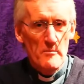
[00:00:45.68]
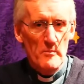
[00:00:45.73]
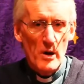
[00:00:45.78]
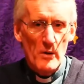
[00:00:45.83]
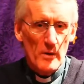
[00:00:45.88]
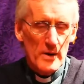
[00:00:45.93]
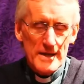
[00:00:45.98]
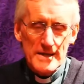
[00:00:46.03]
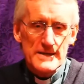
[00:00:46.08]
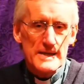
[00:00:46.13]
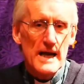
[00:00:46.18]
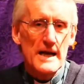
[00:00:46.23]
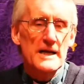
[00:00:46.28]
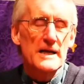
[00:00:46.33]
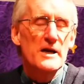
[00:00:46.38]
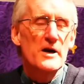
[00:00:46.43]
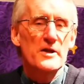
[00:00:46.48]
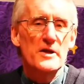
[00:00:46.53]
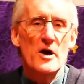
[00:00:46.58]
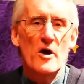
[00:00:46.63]
But what
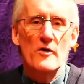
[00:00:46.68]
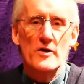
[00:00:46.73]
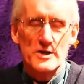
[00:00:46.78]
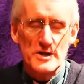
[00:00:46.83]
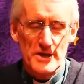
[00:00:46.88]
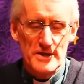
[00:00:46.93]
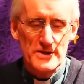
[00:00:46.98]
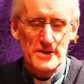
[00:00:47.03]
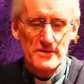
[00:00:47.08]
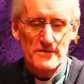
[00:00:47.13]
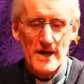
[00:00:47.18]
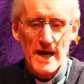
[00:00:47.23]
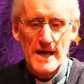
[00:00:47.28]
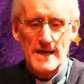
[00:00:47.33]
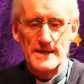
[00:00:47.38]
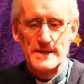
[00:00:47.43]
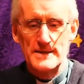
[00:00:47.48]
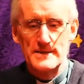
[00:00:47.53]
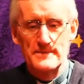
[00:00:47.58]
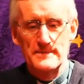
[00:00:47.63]
exactly are the origins of
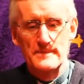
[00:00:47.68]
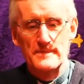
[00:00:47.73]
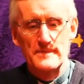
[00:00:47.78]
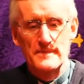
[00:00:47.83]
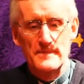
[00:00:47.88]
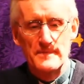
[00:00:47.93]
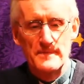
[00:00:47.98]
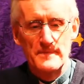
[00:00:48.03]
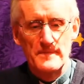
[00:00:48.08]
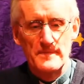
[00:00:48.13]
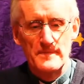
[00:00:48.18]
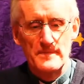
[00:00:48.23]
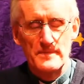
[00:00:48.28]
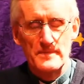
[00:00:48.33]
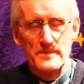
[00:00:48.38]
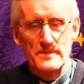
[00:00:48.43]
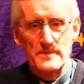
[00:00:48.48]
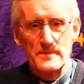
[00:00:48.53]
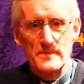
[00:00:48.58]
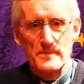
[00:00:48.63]
Lent?
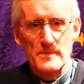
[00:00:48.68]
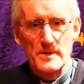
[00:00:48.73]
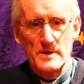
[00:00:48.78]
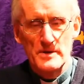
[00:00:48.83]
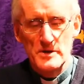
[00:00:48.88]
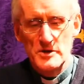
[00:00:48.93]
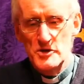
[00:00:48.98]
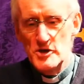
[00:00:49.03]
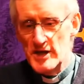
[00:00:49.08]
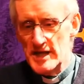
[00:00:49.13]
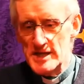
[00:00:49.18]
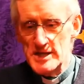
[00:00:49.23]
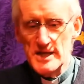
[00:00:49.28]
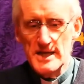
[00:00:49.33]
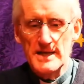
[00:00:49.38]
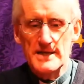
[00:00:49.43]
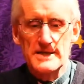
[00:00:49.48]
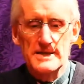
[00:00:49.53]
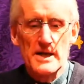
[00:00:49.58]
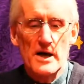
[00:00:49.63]
The tradition
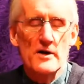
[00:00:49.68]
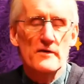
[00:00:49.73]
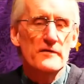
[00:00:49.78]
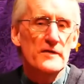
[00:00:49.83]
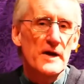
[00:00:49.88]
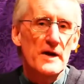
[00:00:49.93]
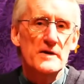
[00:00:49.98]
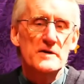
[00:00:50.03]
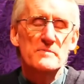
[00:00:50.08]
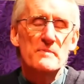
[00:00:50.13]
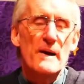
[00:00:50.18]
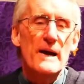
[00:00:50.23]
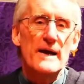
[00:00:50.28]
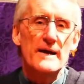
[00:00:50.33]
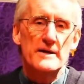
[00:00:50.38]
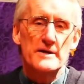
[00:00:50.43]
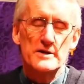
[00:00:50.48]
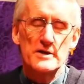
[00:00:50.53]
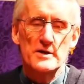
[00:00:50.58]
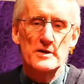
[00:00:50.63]
itself goes
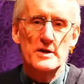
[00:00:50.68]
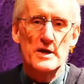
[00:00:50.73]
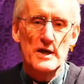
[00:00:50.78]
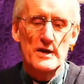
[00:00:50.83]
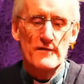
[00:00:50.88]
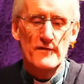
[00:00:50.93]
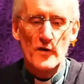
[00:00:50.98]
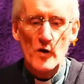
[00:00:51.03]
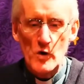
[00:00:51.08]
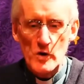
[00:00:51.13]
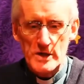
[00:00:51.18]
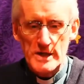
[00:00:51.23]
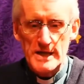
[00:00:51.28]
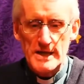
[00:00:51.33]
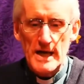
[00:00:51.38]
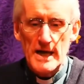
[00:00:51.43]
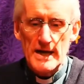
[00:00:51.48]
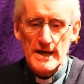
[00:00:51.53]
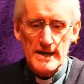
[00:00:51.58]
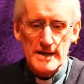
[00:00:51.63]
back to the 40
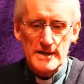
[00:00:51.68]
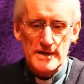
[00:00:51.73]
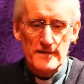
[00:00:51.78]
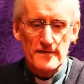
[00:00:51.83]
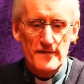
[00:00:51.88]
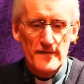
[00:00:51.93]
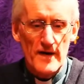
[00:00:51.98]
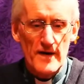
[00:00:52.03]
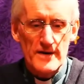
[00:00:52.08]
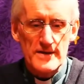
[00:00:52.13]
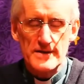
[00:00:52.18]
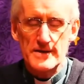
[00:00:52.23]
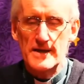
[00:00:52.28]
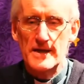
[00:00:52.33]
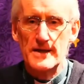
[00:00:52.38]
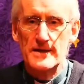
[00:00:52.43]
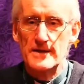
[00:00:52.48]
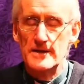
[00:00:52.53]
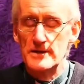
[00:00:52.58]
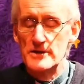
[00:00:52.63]
days of
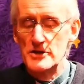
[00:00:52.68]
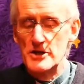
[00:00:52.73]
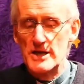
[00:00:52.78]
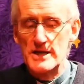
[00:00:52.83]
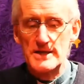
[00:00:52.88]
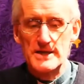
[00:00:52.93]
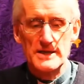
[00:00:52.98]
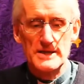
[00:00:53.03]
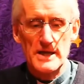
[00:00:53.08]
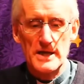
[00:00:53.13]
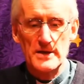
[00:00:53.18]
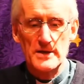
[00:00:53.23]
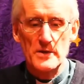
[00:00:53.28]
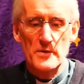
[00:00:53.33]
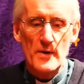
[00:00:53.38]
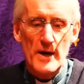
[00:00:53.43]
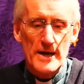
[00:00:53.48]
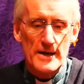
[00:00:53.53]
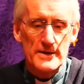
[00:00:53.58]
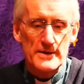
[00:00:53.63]
fasting that Jesus
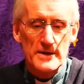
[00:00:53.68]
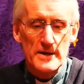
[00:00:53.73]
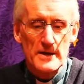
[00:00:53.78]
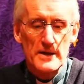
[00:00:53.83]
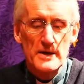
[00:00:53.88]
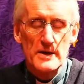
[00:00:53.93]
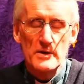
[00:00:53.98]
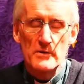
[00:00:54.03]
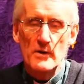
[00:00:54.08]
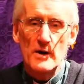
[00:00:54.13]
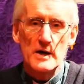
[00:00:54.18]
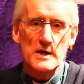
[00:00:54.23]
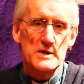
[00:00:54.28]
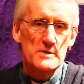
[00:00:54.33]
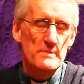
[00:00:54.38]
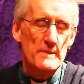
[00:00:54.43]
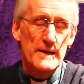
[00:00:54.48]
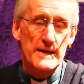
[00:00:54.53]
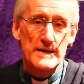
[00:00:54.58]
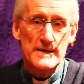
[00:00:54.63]
underwent
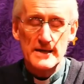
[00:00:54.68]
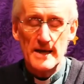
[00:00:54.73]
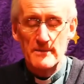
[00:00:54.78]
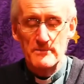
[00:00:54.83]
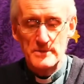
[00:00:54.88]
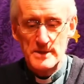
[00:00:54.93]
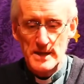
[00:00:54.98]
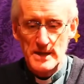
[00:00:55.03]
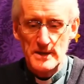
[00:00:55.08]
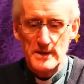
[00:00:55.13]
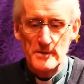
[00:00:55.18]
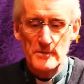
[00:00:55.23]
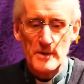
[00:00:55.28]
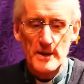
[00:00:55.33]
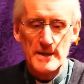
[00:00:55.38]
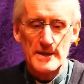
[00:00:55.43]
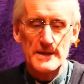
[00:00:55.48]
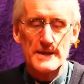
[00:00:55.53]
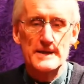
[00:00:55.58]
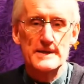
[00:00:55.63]
whilst being tempted in the
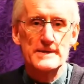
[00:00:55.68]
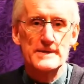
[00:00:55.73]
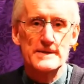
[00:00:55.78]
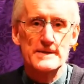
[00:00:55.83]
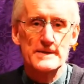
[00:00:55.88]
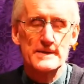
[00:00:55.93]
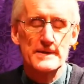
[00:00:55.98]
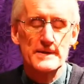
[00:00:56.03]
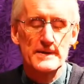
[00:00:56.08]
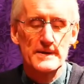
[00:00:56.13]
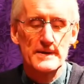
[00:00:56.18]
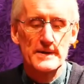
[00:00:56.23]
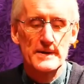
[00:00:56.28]
wilderness,